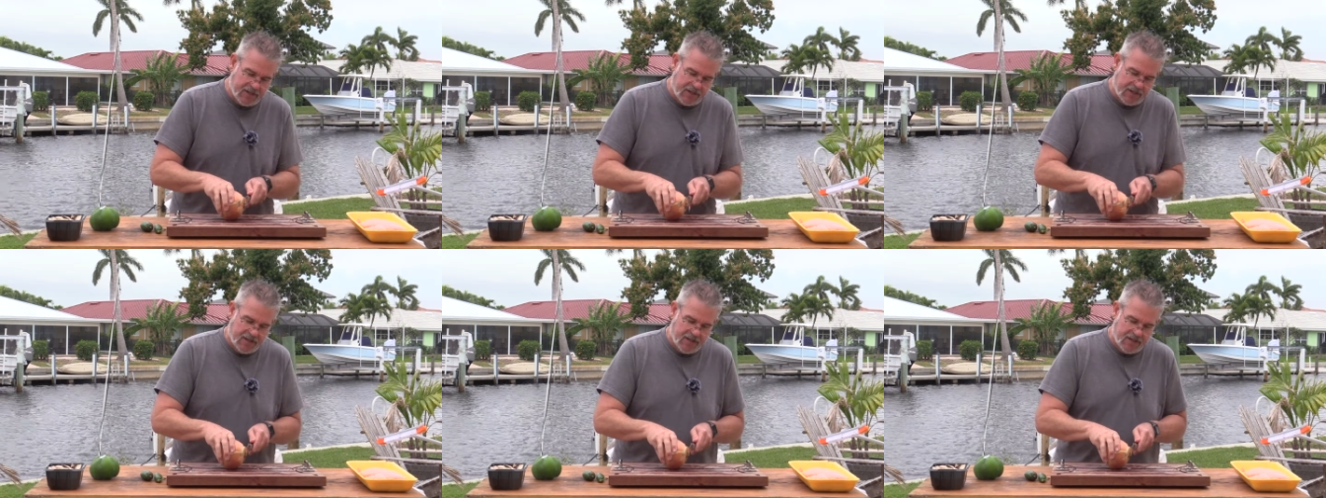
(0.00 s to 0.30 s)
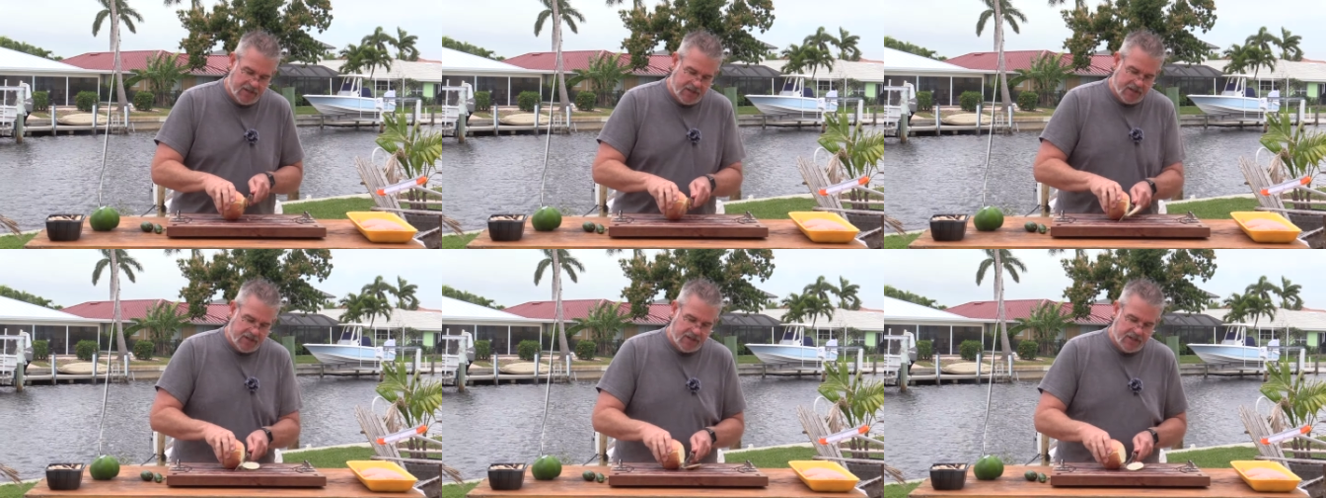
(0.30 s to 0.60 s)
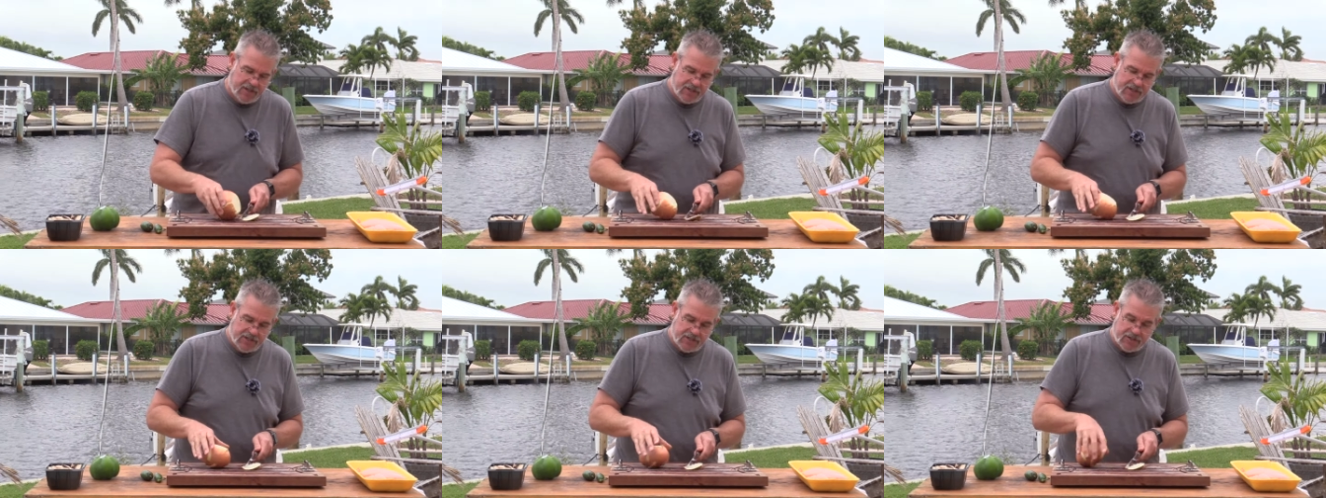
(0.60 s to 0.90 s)
to
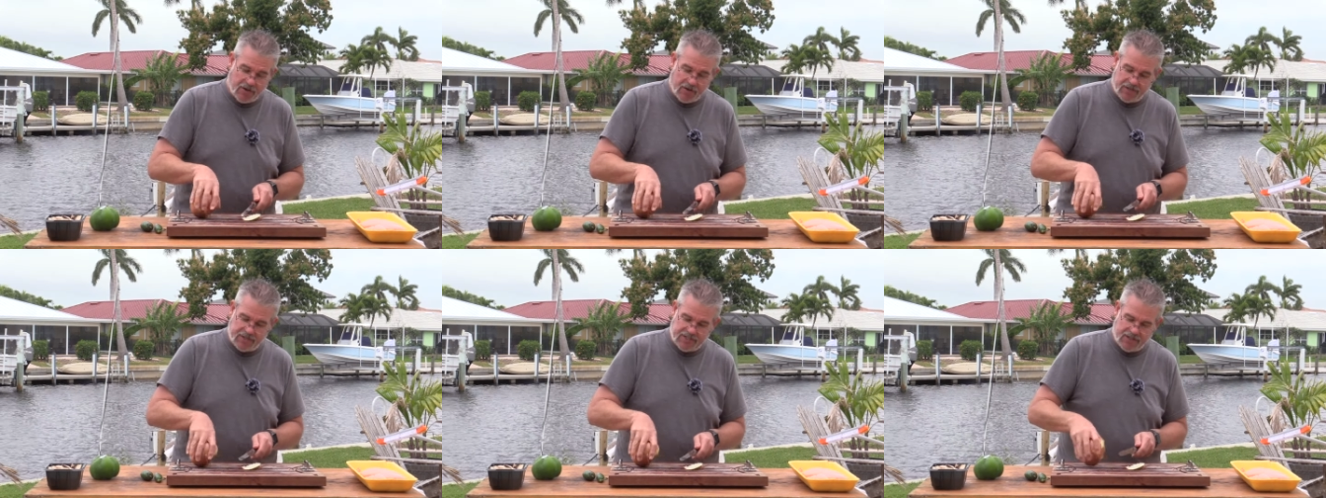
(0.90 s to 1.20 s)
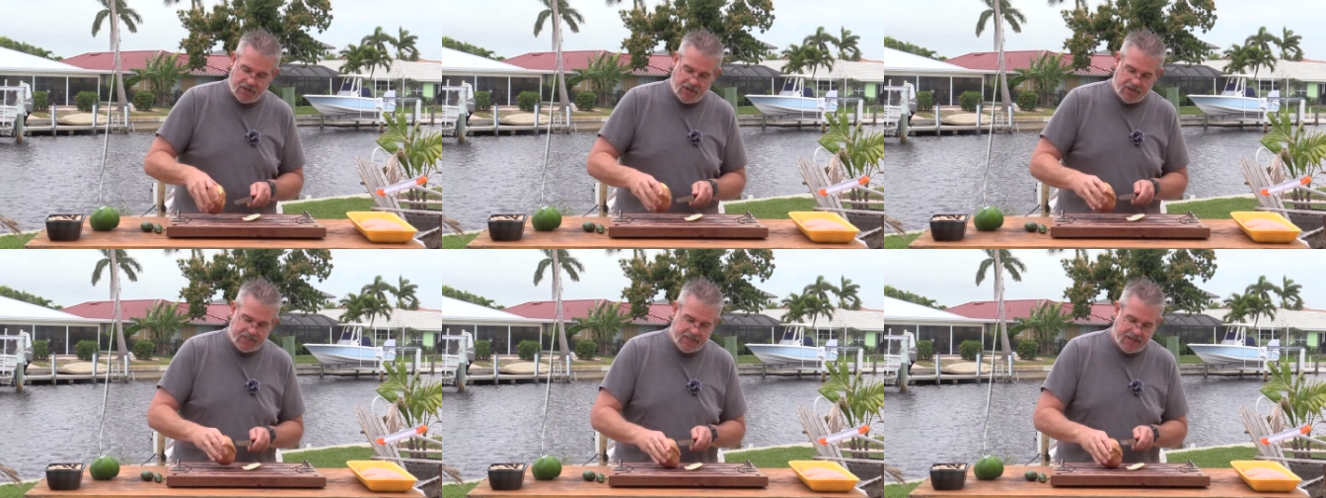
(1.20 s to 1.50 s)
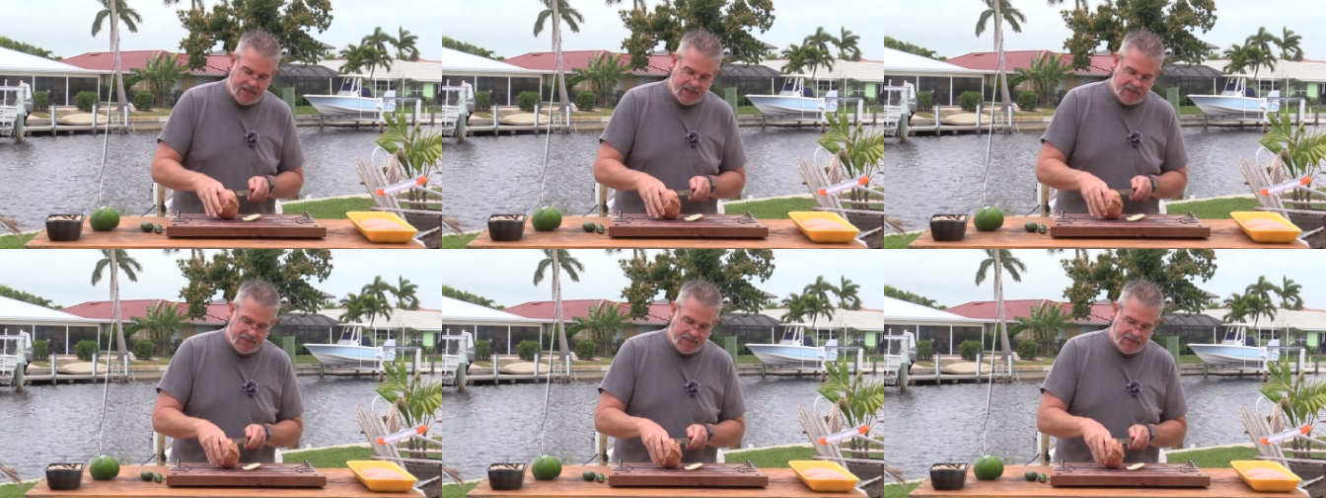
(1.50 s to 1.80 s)
start
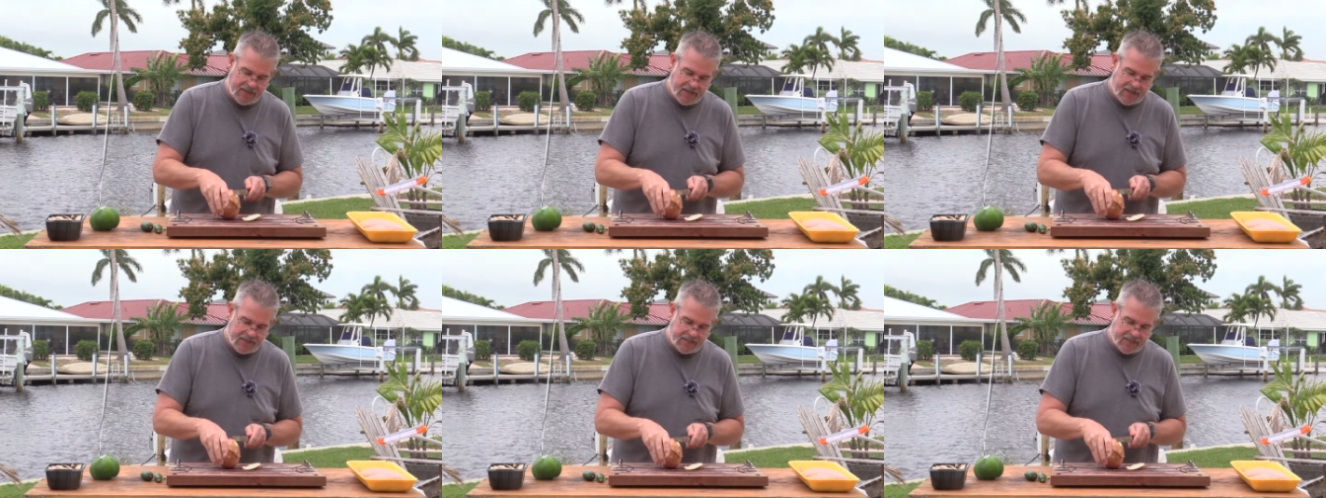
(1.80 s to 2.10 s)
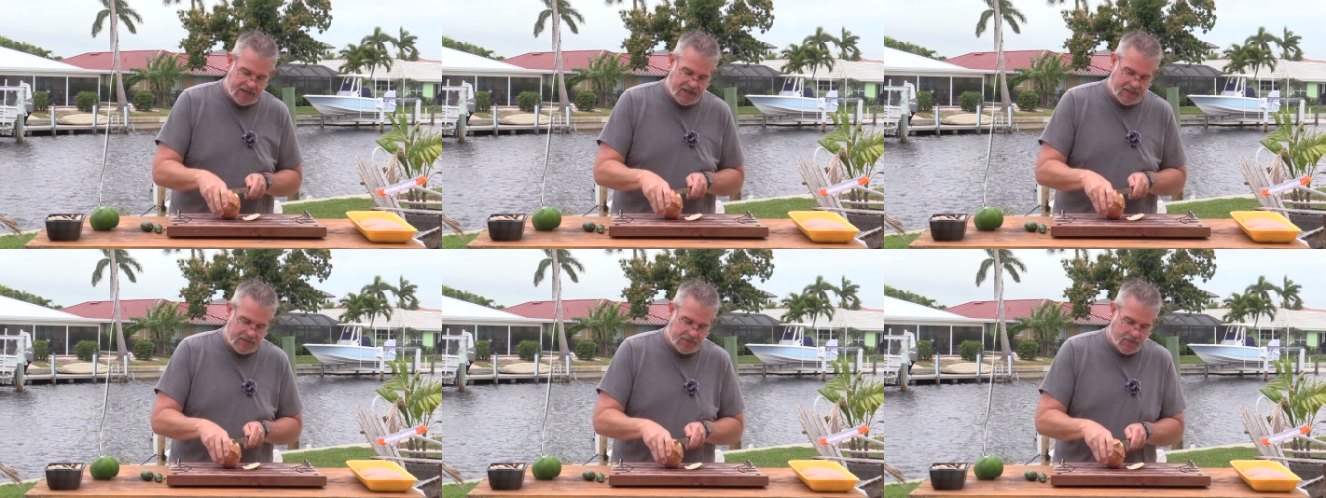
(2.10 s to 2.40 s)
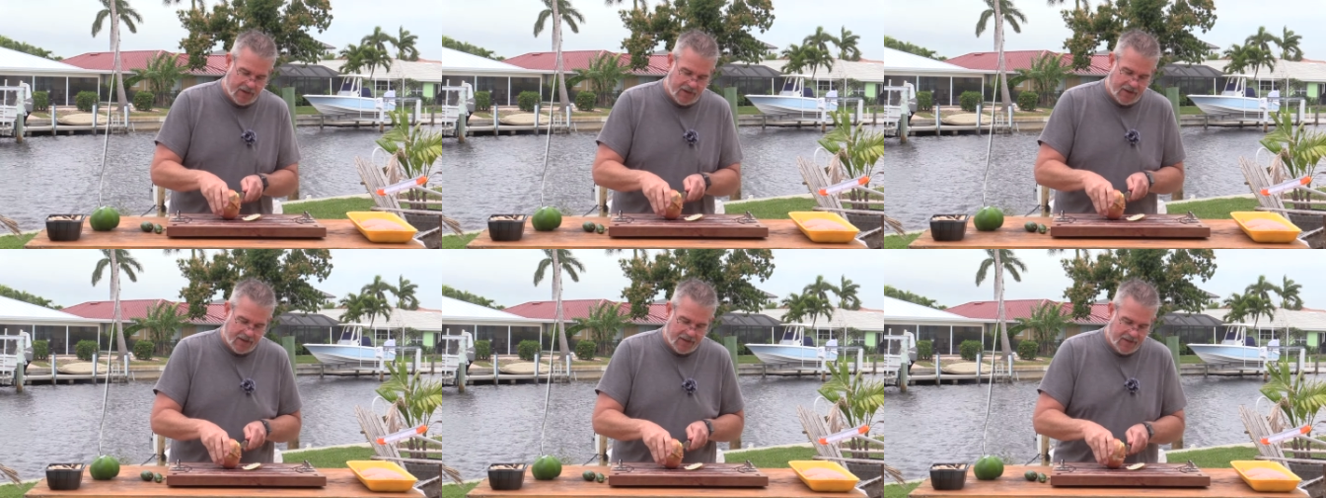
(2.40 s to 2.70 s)
sauteing these as
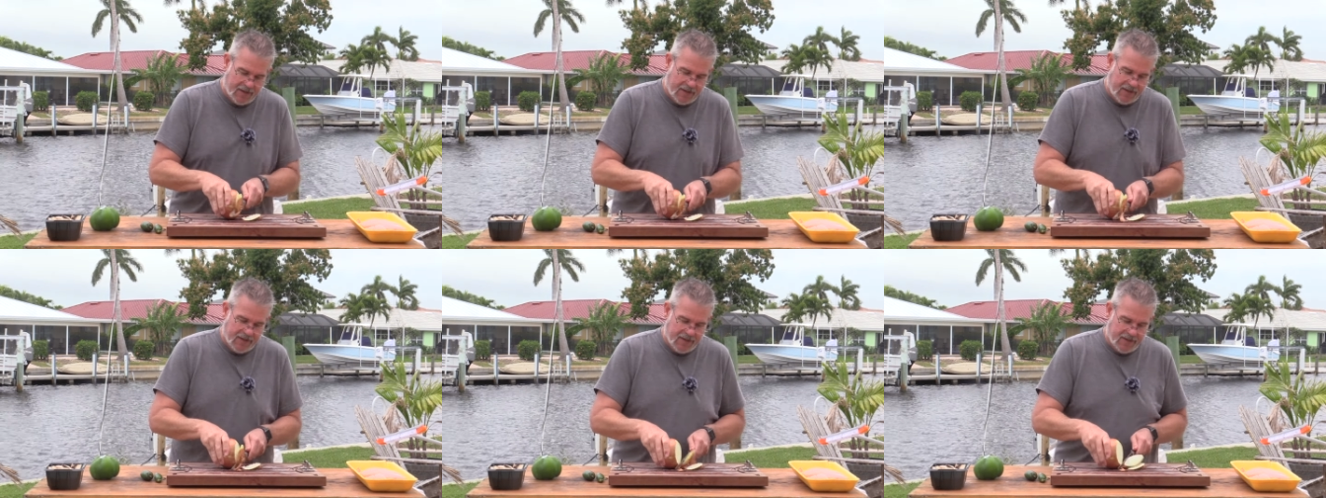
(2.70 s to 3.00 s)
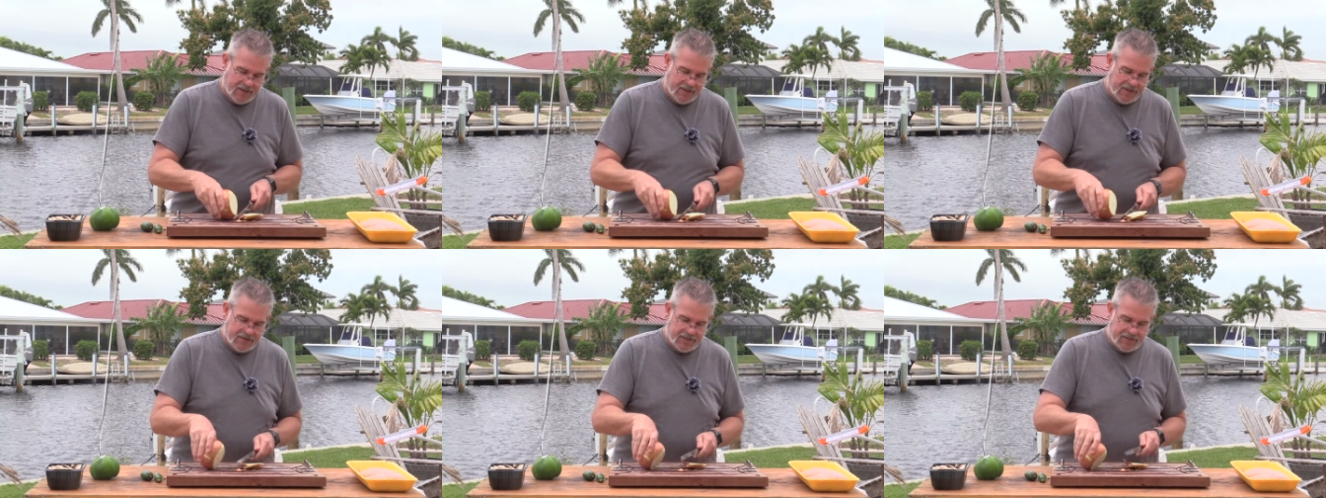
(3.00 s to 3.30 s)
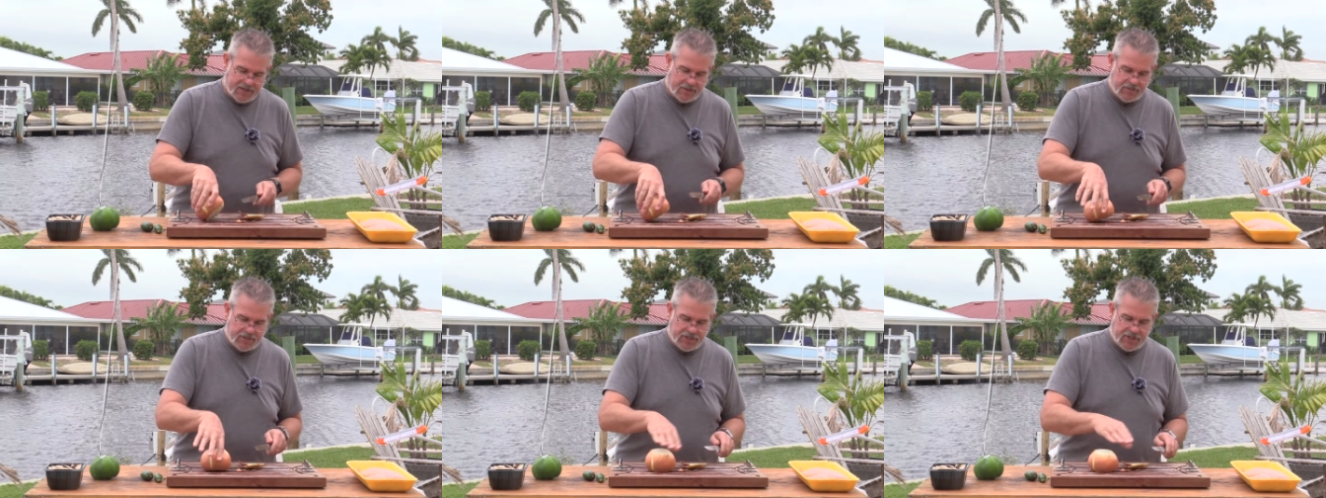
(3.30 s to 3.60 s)
well.
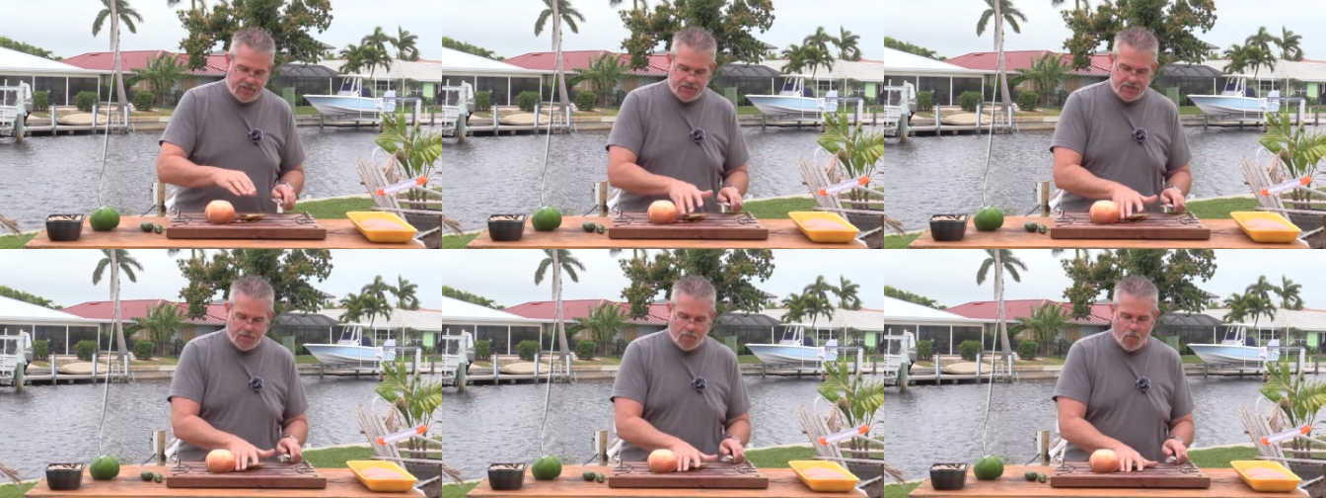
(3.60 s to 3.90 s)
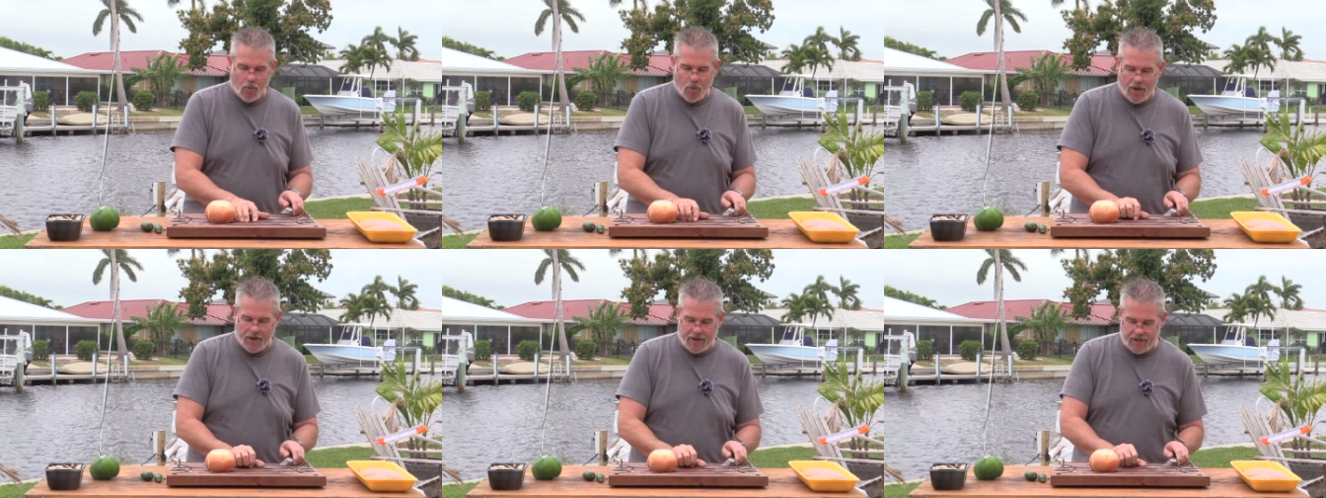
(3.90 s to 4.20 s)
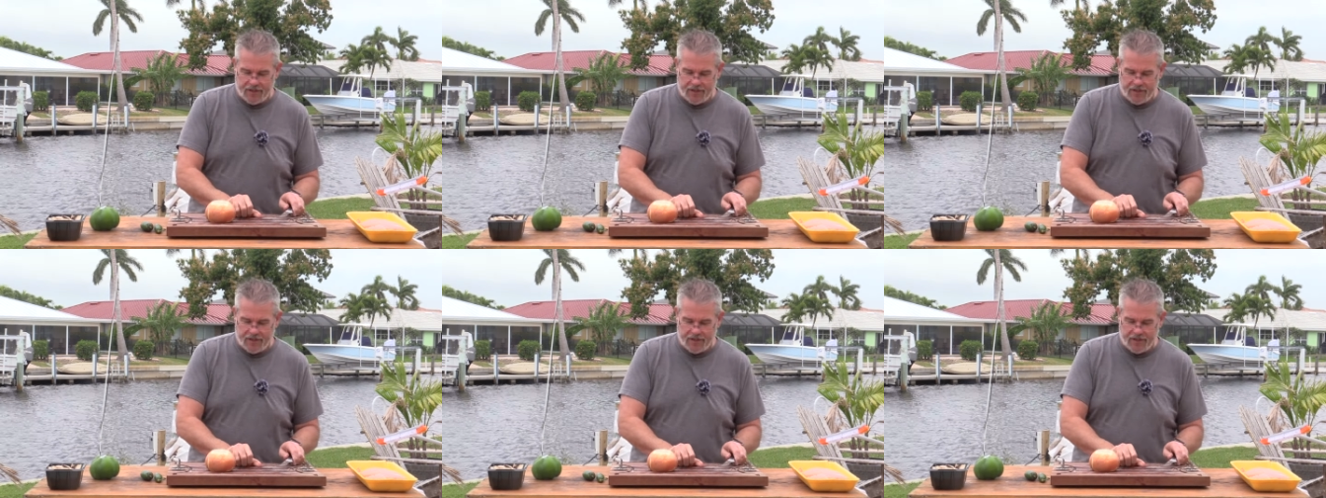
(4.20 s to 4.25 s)
So I'm just using one